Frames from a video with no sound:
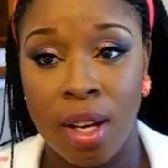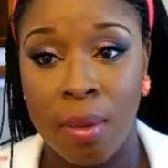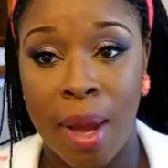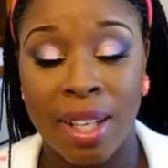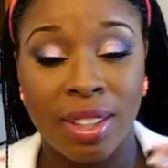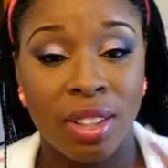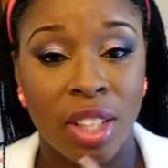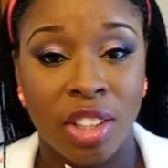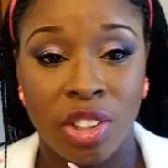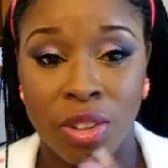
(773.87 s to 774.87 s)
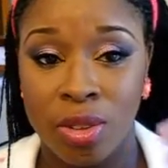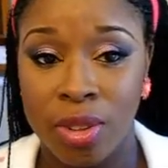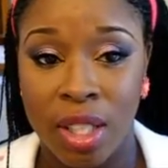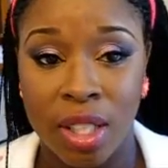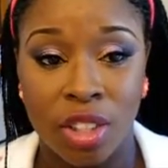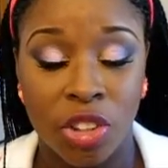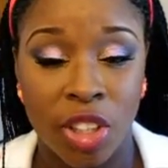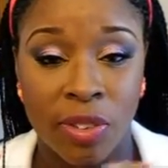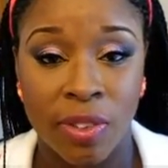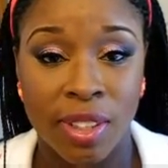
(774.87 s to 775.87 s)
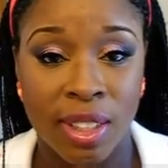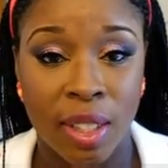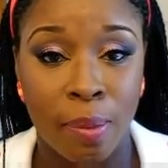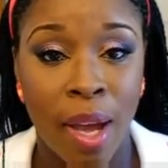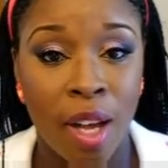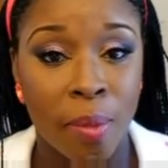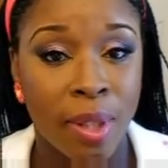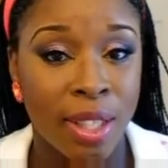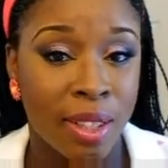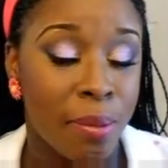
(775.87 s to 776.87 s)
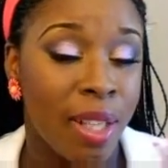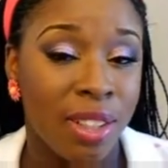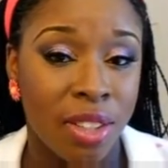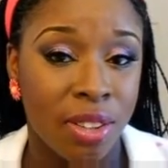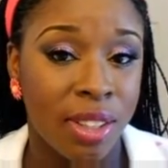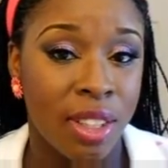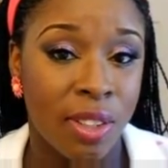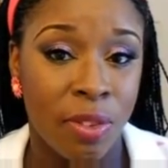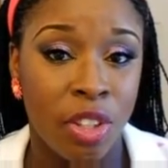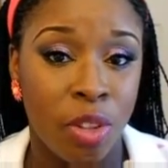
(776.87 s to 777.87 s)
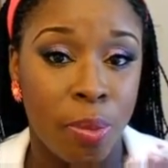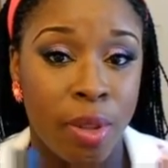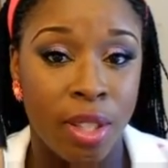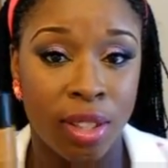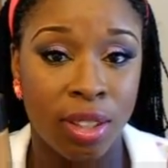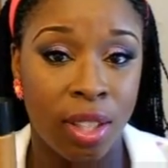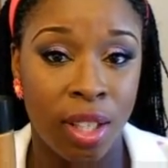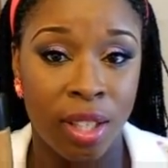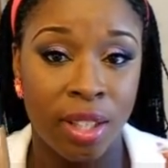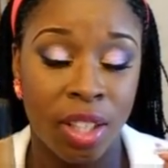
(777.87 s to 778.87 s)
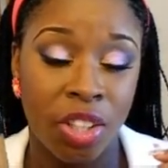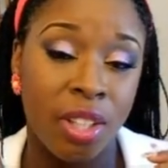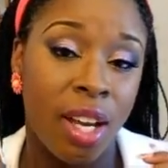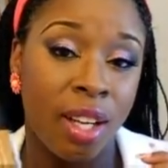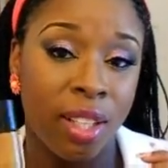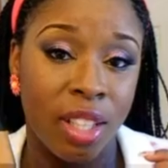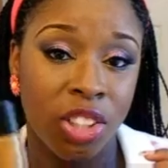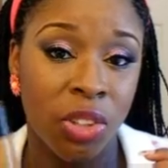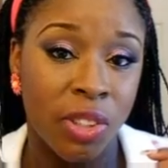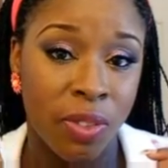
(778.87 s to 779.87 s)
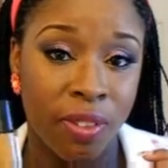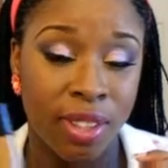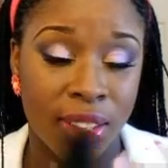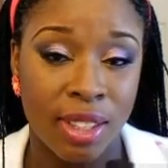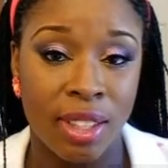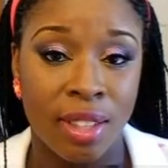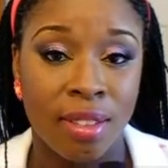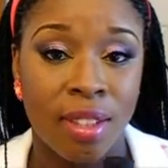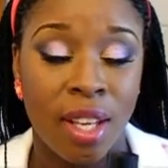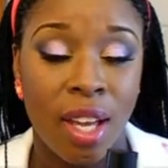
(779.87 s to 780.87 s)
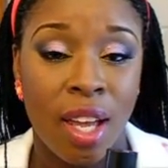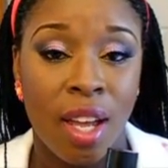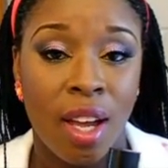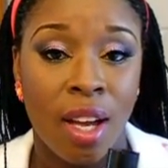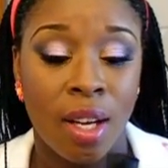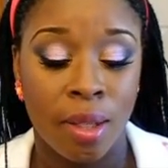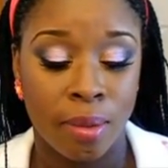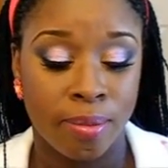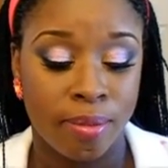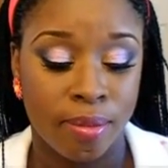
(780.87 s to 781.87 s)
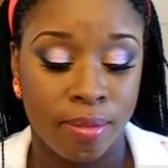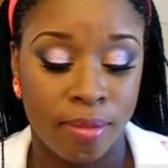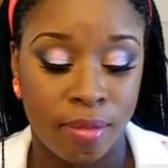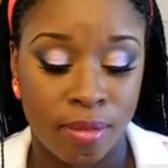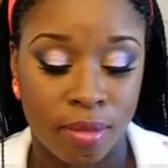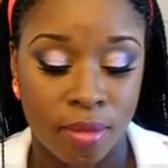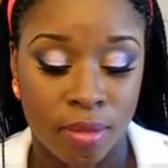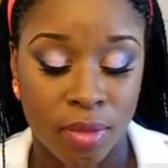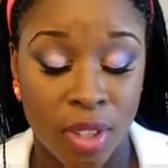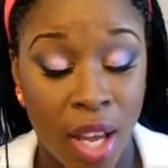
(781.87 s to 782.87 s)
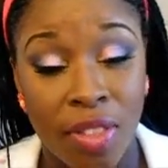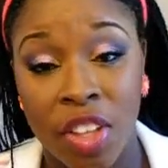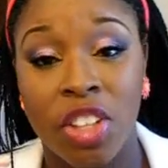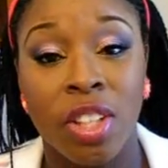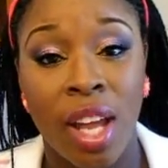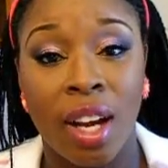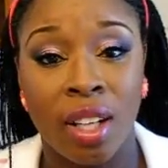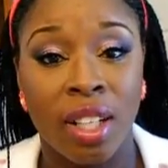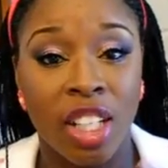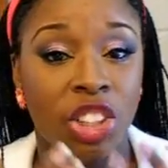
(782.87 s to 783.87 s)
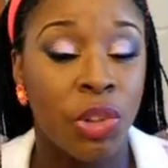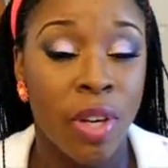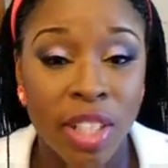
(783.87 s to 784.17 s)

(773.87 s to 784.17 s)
I suggest you get a transfer resistant powder, because it makes no sense for you to put this on and think you're not going to get transfer resistant, and think you're not going to get